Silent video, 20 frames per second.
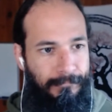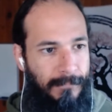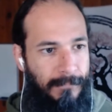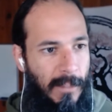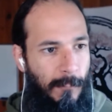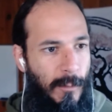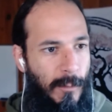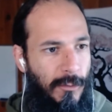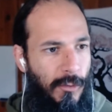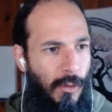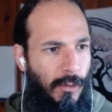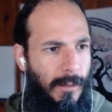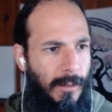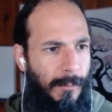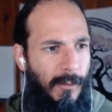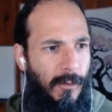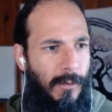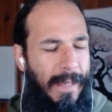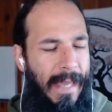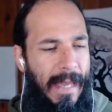And we talked
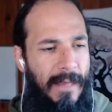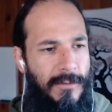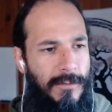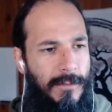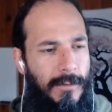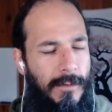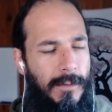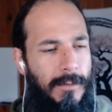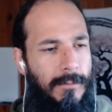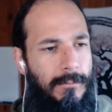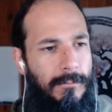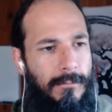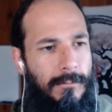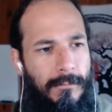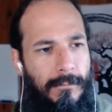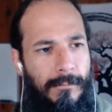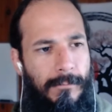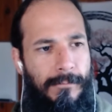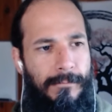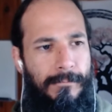about cancer
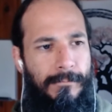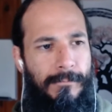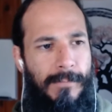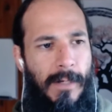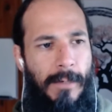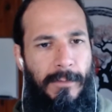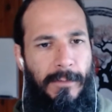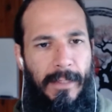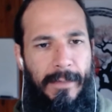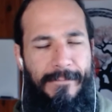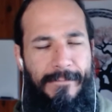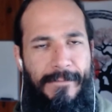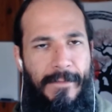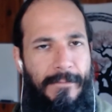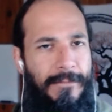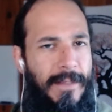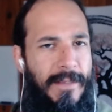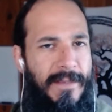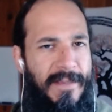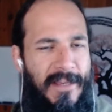probably like
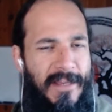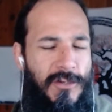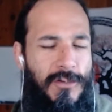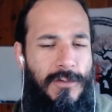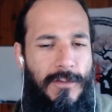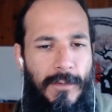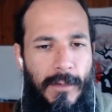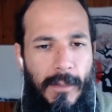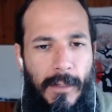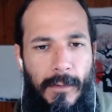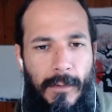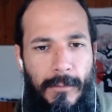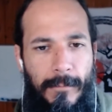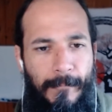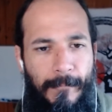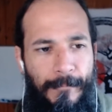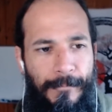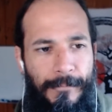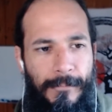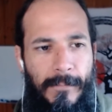50 sessions ago.
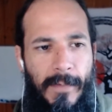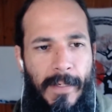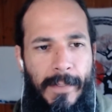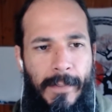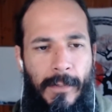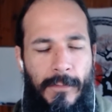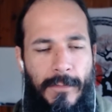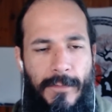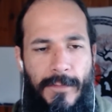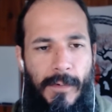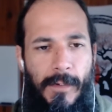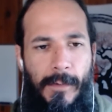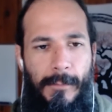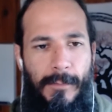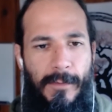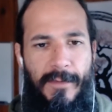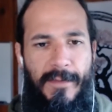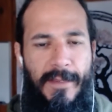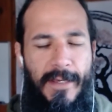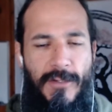I know there's a
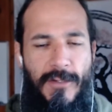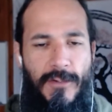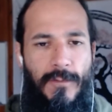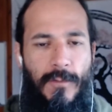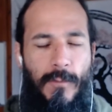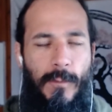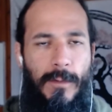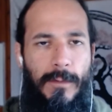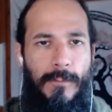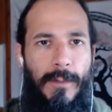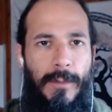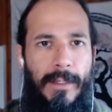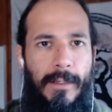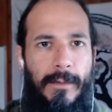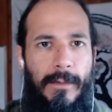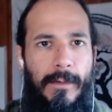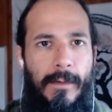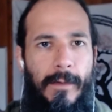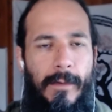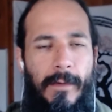couple of sessions where we